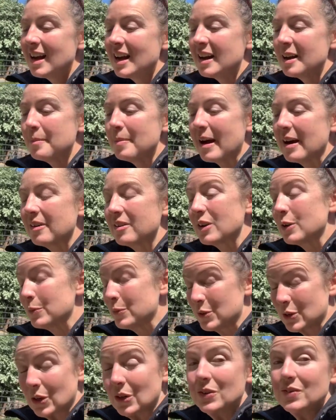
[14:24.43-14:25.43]
about
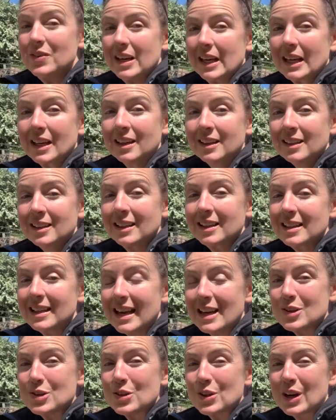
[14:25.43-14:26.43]
observing the
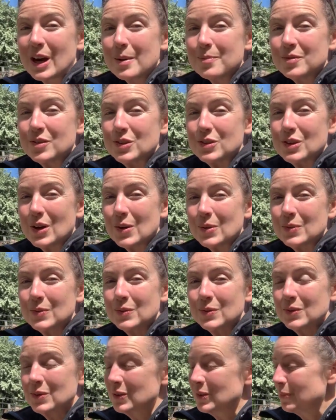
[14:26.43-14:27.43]
edge of the comfort zone,
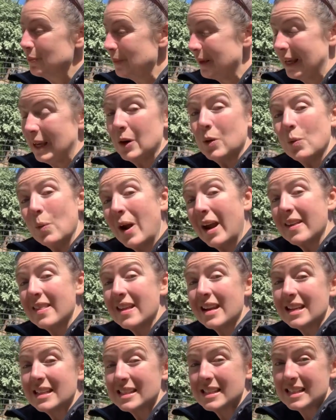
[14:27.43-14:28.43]
being aware that
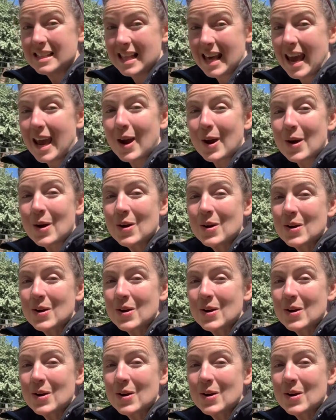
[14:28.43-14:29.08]
it's there,